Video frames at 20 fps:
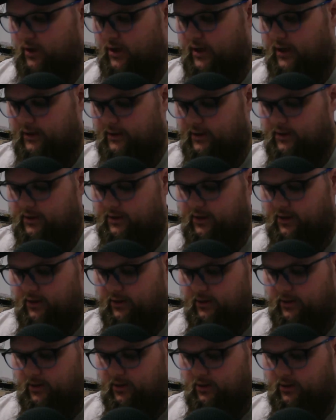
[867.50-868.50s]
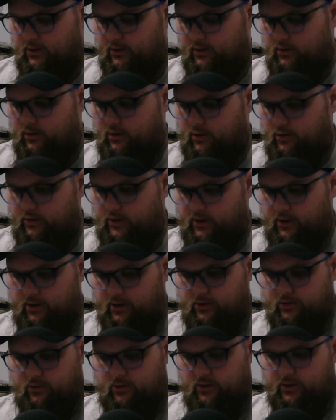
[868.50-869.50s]
I did get the the
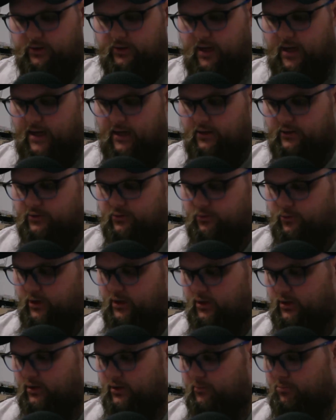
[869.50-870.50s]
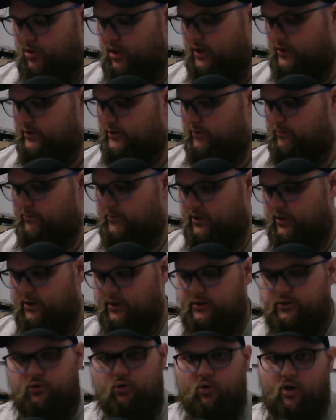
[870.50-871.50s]
initial attack, swing, and break something,
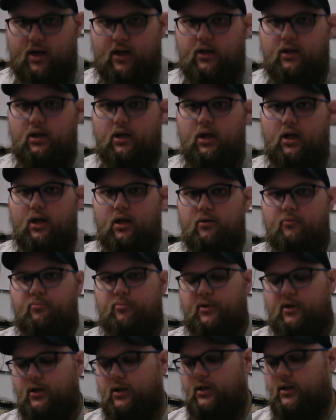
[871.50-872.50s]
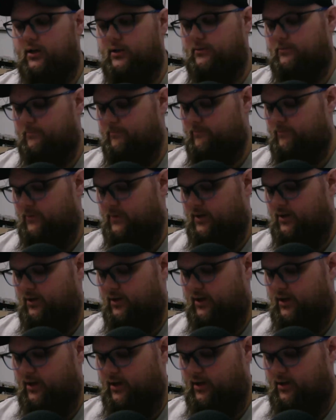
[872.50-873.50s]
it's great, but
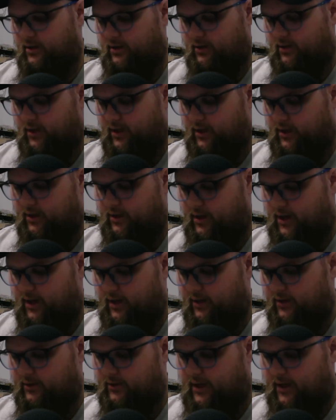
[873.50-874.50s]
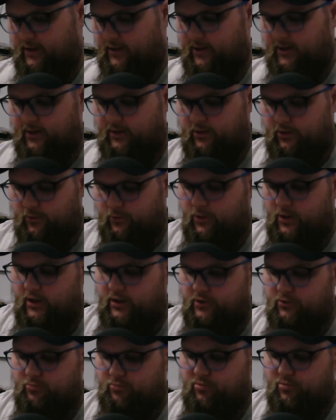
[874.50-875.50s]
again, I think 3
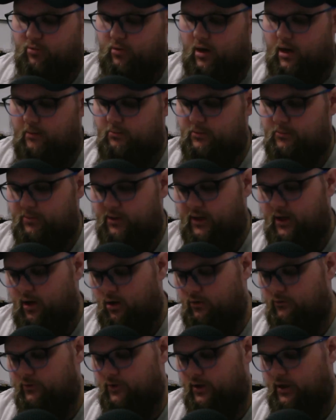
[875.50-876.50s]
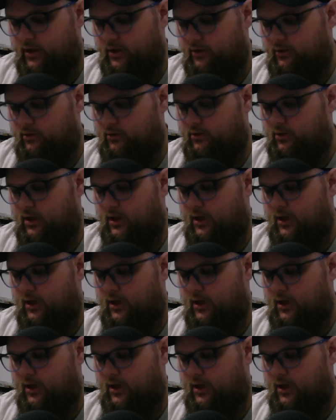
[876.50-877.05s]
is probably overkill,